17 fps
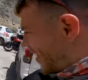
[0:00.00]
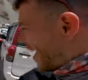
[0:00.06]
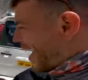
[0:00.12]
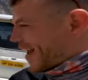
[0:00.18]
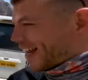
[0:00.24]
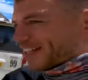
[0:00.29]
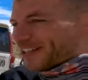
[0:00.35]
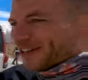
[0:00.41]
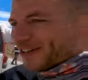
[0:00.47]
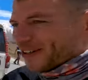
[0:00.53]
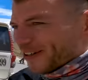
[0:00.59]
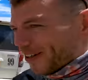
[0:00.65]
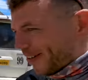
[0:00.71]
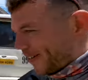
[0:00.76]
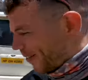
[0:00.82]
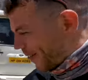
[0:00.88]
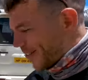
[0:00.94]
I had
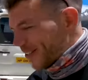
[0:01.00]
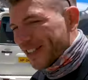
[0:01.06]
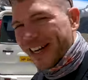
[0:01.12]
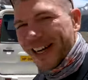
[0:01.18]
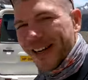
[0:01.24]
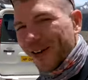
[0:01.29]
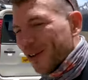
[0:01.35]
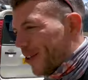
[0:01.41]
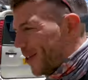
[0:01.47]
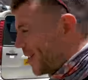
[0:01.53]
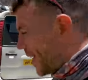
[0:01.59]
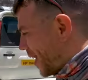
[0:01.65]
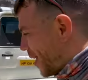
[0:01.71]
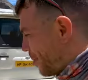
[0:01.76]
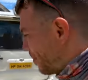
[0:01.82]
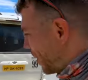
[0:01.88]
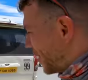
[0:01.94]
to untie all the
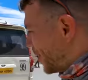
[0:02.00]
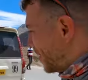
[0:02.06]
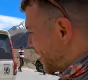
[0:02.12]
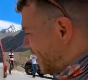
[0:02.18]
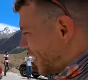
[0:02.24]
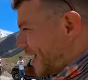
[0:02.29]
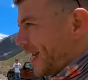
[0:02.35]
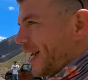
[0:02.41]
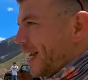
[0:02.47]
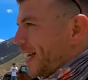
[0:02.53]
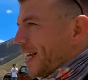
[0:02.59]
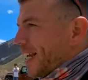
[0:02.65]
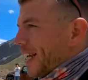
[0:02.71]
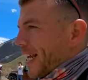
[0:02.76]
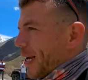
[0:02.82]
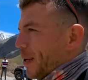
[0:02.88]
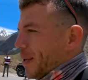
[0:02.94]
setup because
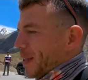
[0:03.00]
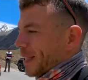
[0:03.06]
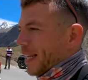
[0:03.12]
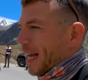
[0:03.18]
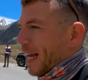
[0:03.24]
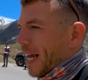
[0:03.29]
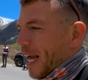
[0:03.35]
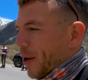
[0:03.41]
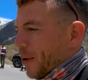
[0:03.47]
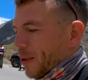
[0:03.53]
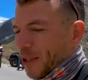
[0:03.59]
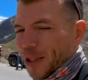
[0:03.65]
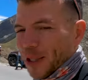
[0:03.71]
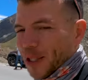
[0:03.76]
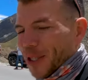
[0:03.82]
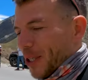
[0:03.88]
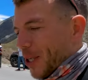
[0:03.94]
it was
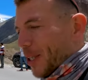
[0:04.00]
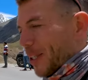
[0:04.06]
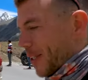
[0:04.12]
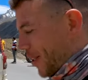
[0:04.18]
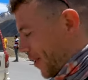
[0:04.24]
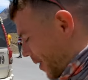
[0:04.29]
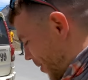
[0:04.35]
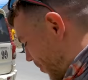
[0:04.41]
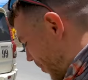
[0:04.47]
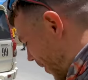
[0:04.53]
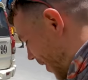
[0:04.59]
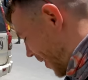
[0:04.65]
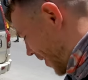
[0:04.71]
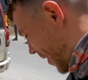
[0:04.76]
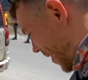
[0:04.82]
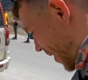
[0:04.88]
just not right.